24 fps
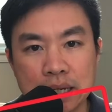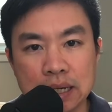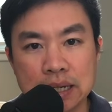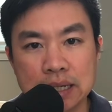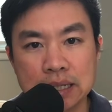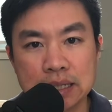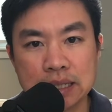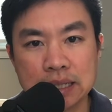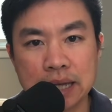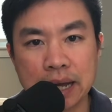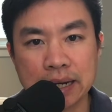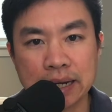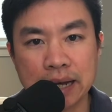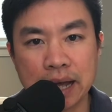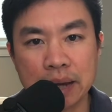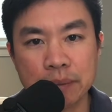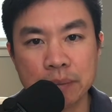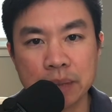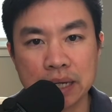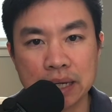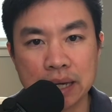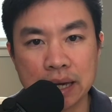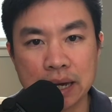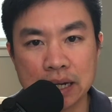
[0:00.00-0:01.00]
His
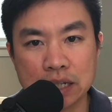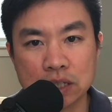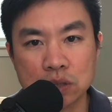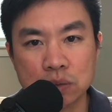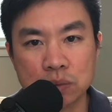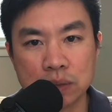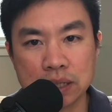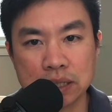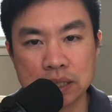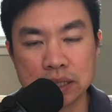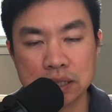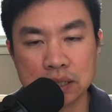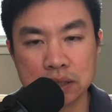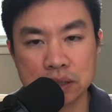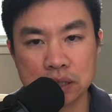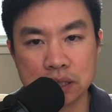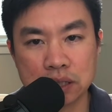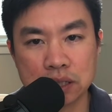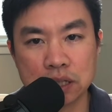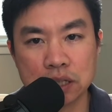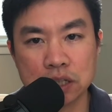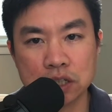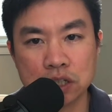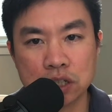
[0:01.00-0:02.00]
dynamic X-ray
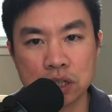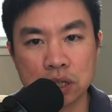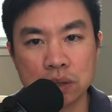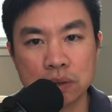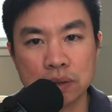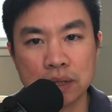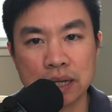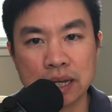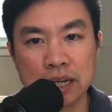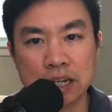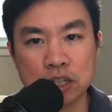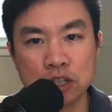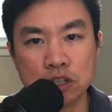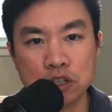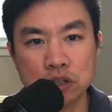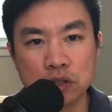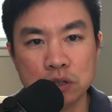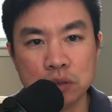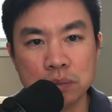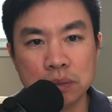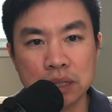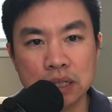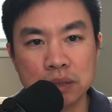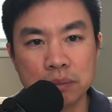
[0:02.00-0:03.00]
series showed a
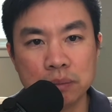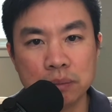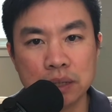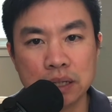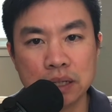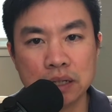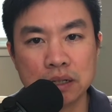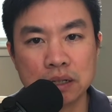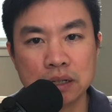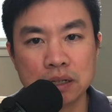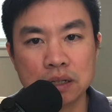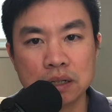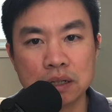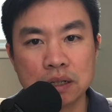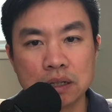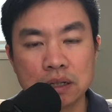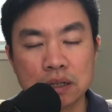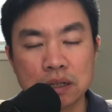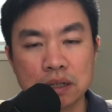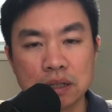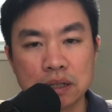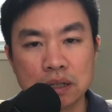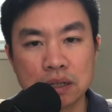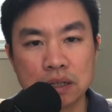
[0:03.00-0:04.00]
2 millimeter
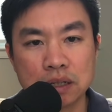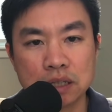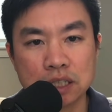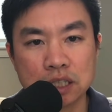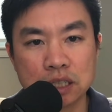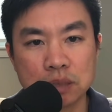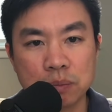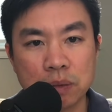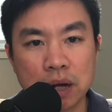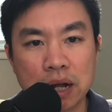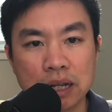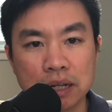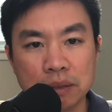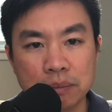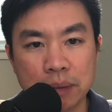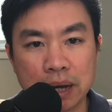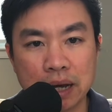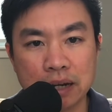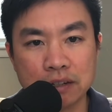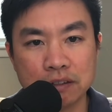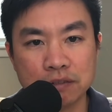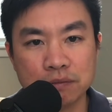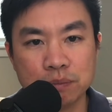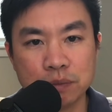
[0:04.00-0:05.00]
small
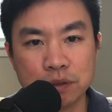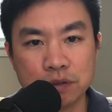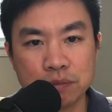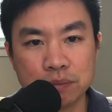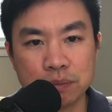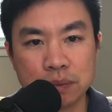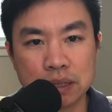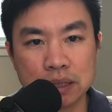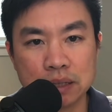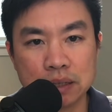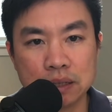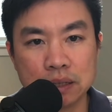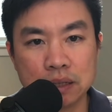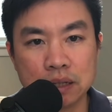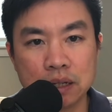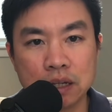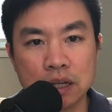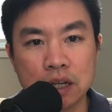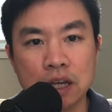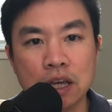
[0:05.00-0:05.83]
amount of movement.